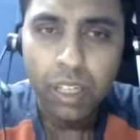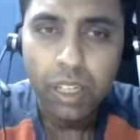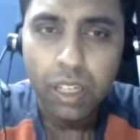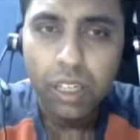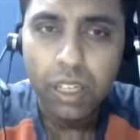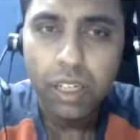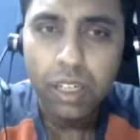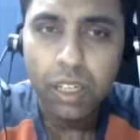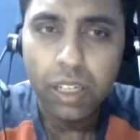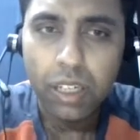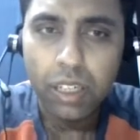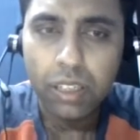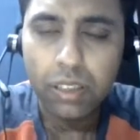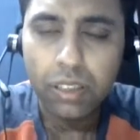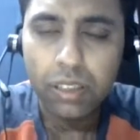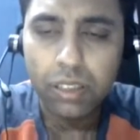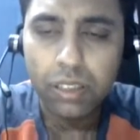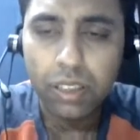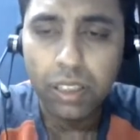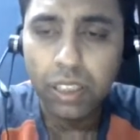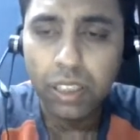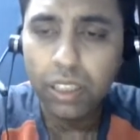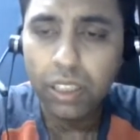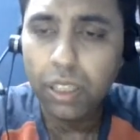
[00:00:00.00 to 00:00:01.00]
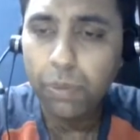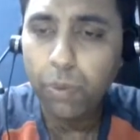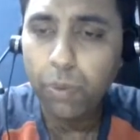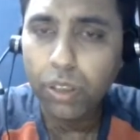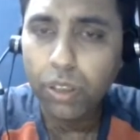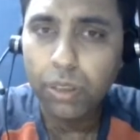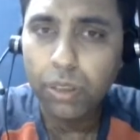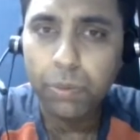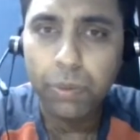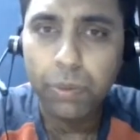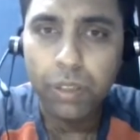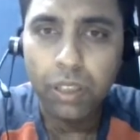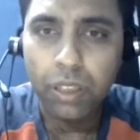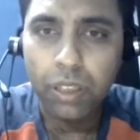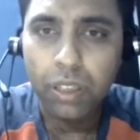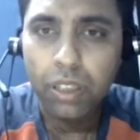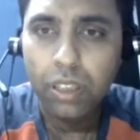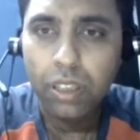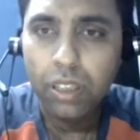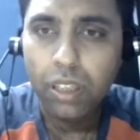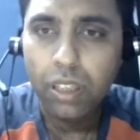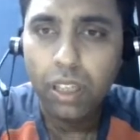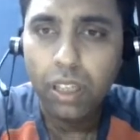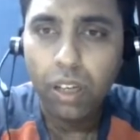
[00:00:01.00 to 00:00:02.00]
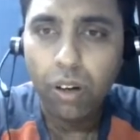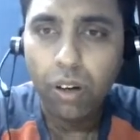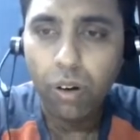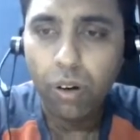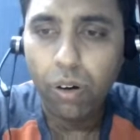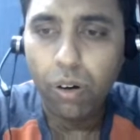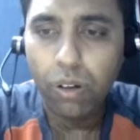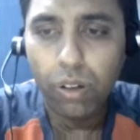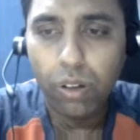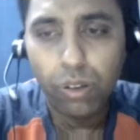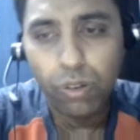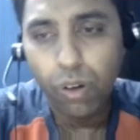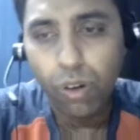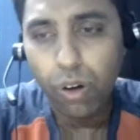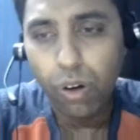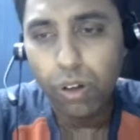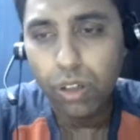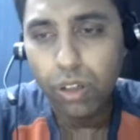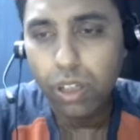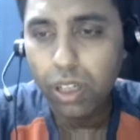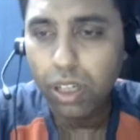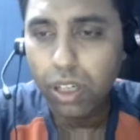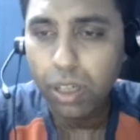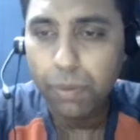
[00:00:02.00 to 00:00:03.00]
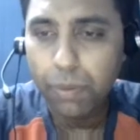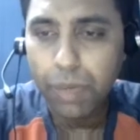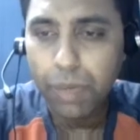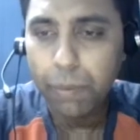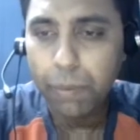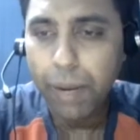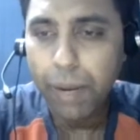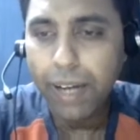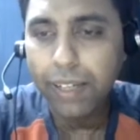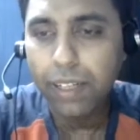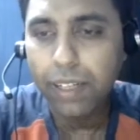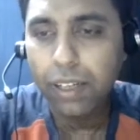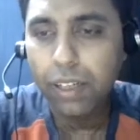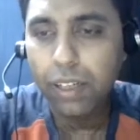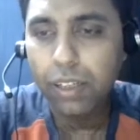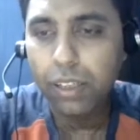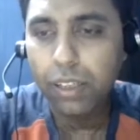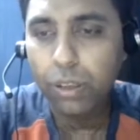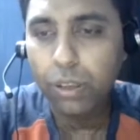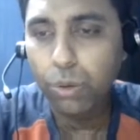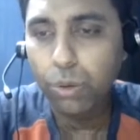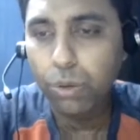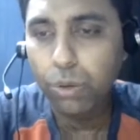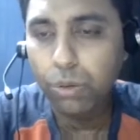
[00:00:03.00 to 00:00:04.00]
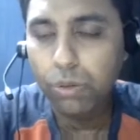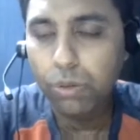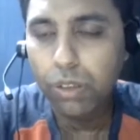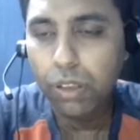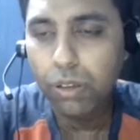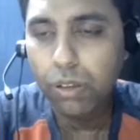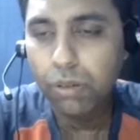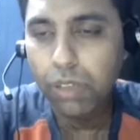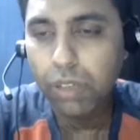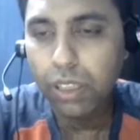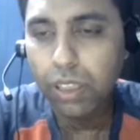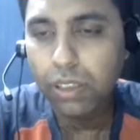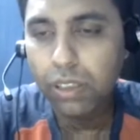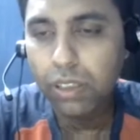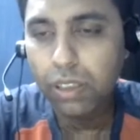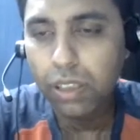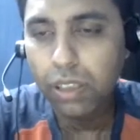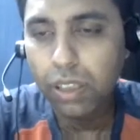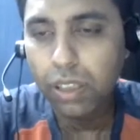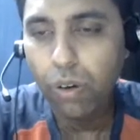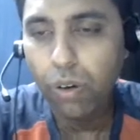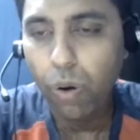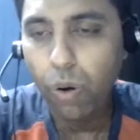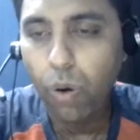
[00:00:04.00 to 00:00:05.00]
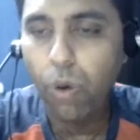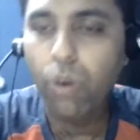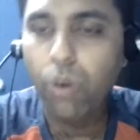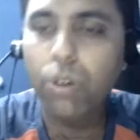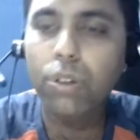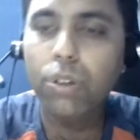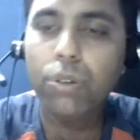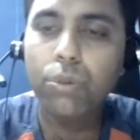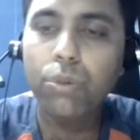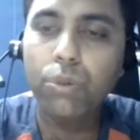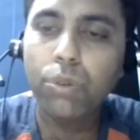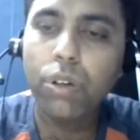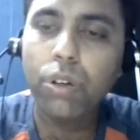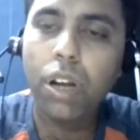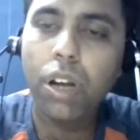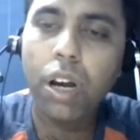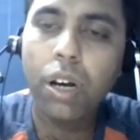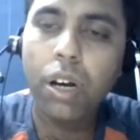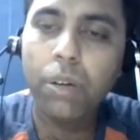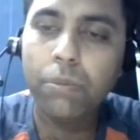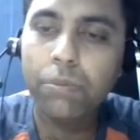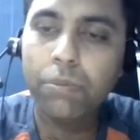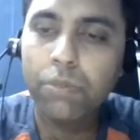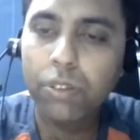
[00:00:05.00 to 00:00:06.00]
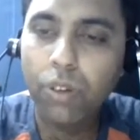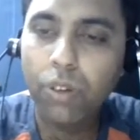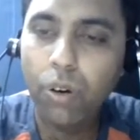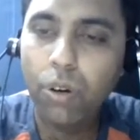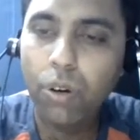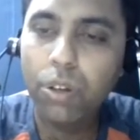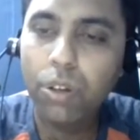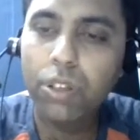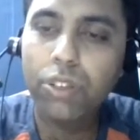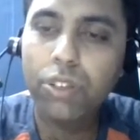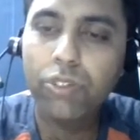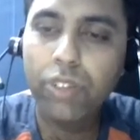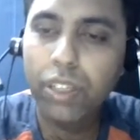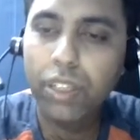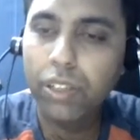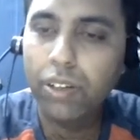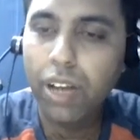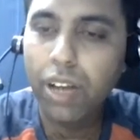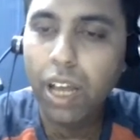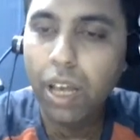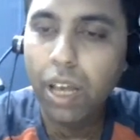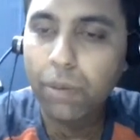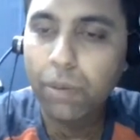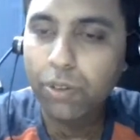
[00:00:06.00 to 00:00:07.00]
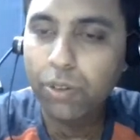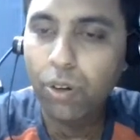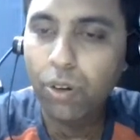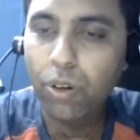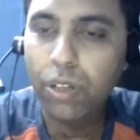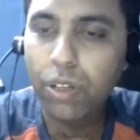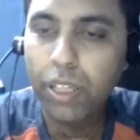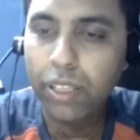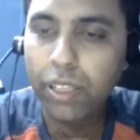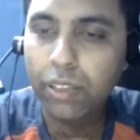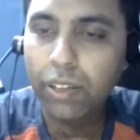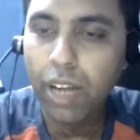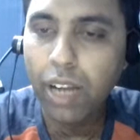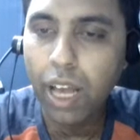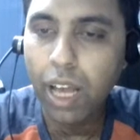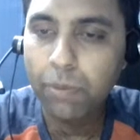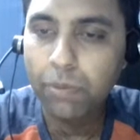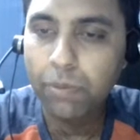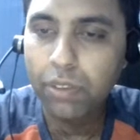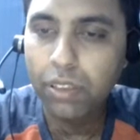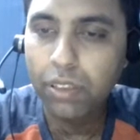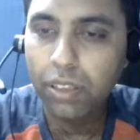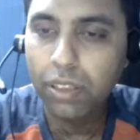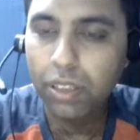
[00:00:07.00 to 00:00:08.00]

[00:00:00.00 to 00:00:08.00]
it is neither possible or nor pragmatic to consider all 2 grams, all 3 grams, all Ngrams